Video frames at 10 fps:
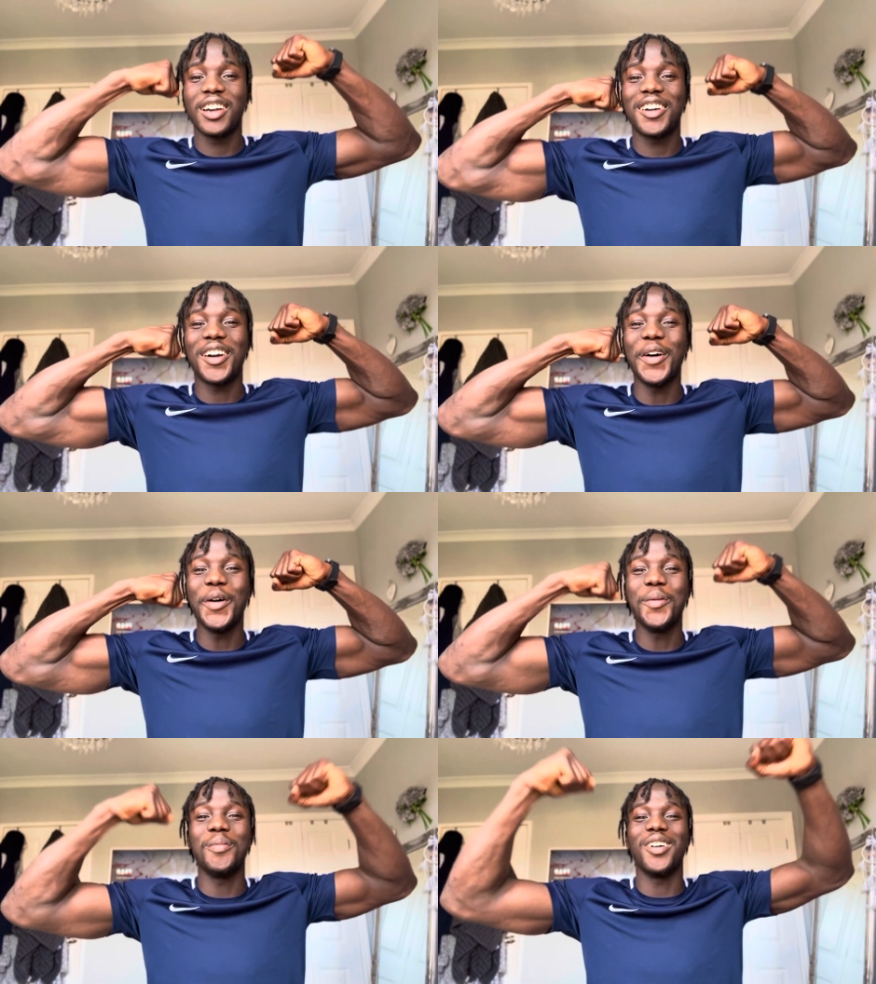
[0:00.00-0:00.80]

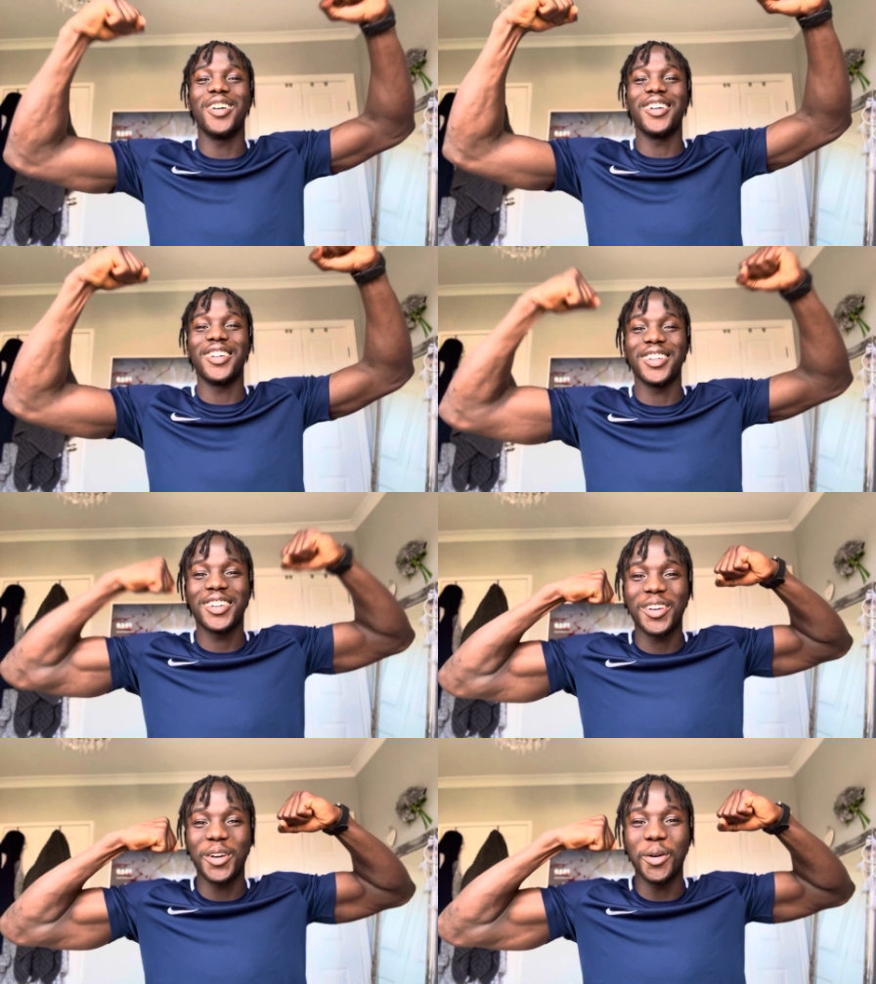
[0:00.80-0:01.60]
Come on.
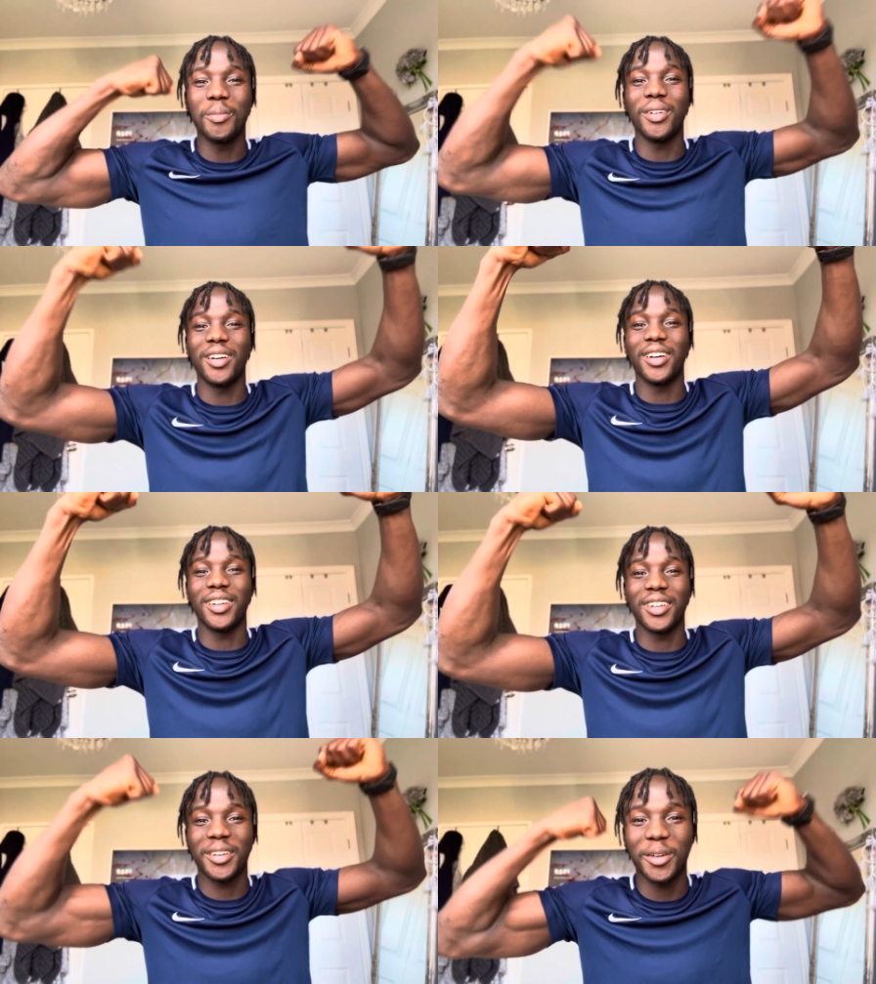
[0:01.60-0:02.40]
Come
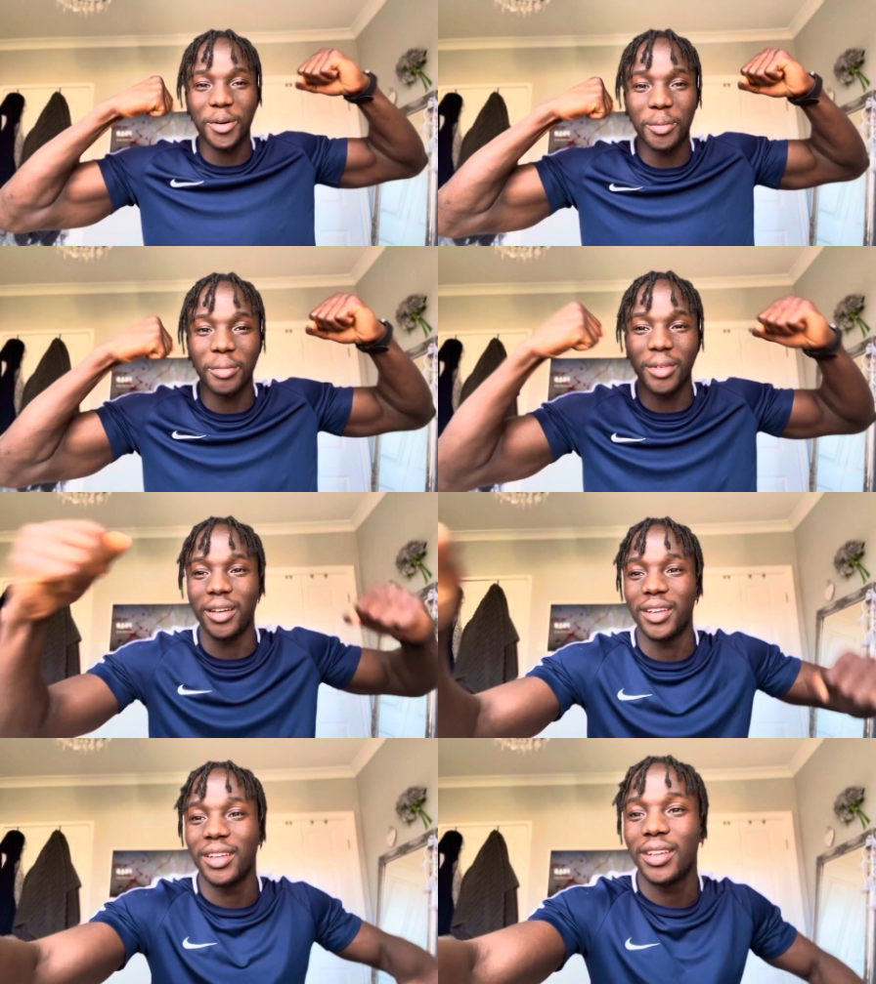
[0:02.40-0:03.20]
on. Come
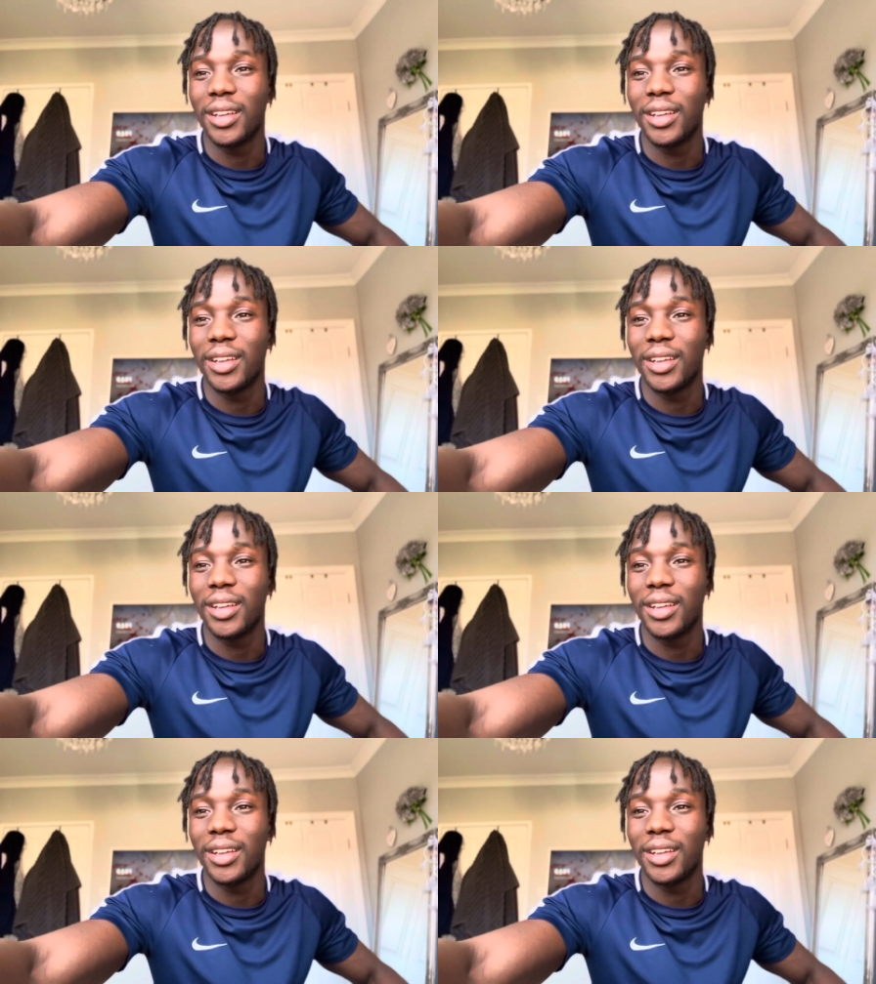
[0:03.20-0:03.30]
on.